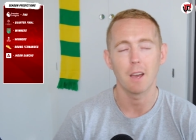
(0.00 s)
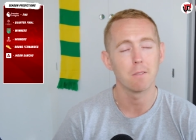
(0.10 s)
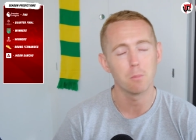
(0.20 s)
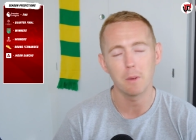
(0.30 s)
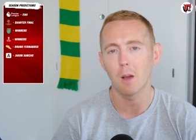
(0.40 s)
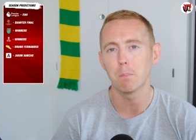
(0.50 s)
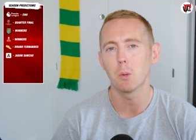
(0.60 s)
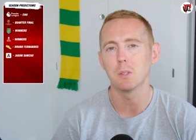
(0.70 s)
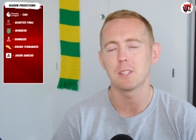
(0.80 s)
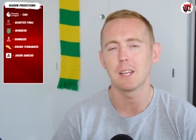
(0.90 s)
And for me, I'm
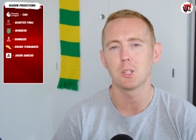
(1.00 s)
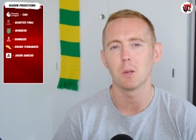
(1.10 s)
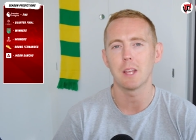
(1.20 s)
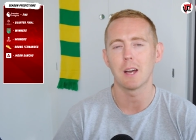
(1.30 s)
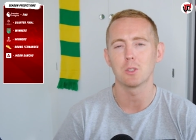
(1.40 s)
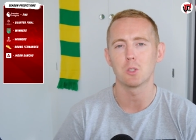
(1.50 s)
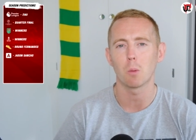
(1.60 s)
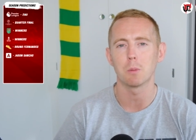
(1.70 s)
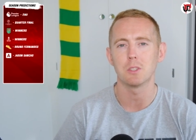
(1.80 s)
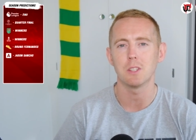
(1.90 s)
putting Sancho down as
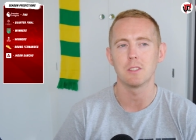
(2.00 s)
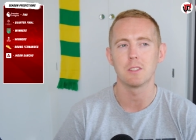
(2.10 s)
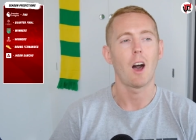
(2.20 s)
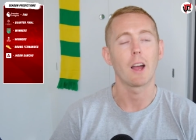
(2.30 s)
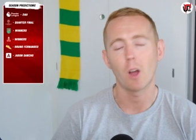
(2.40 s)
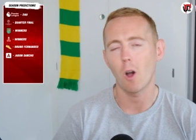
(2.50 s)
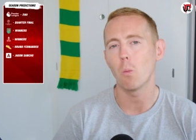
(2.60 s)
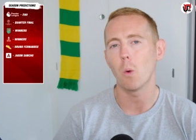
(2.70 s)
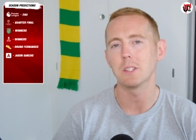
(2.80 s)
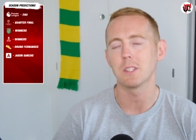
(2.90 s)
top assists. I can't
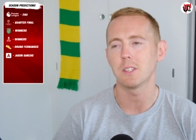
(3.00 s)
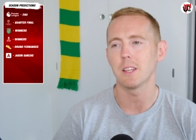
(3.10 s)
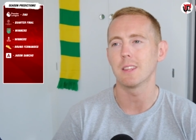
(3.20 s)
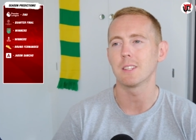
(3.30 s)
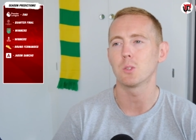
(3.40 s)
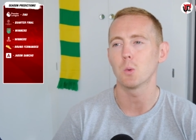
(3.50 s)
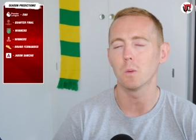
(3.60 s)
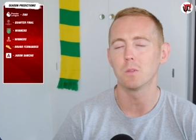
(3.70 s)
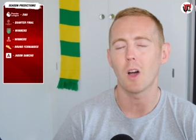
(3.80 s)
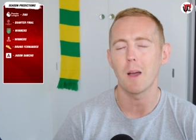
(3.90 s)
wait to see the sort
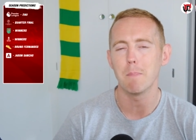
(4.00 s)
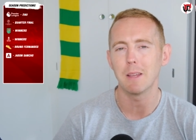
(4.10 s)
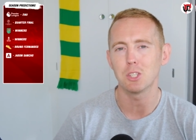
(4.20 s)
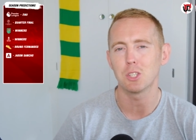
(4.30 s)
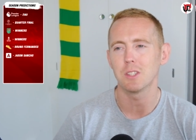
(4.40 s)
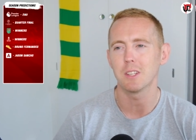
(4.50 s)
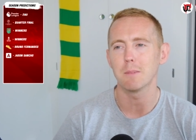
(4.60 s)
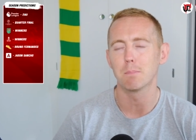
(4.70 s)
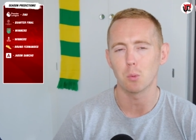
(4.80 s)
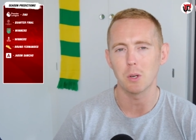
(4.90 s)
of dimension that he
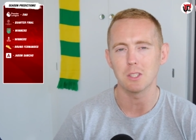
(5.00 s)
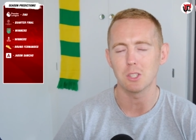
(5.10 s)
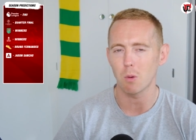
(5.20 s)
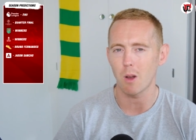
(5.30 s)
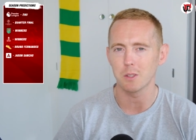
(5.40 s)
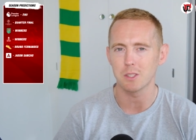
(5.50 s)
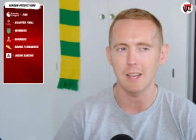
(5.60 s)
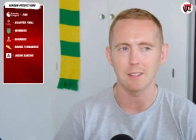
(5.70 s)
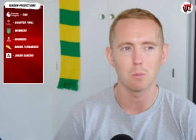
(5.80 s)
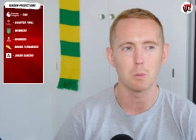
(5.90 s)
brings to our
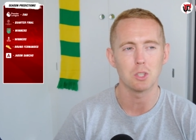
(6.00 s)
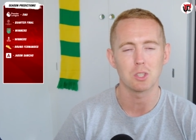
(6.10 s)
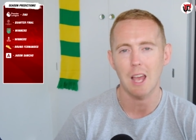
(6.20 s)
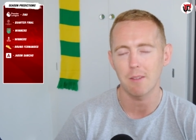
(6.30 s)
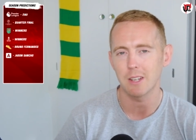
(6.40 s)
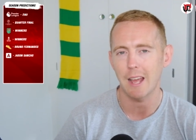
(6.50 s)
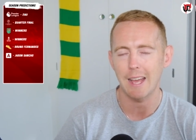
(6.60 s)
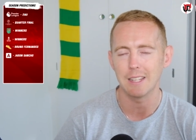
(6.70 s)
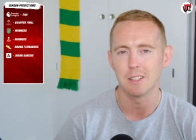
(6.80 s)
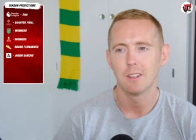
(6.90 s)
attack that we just haven't had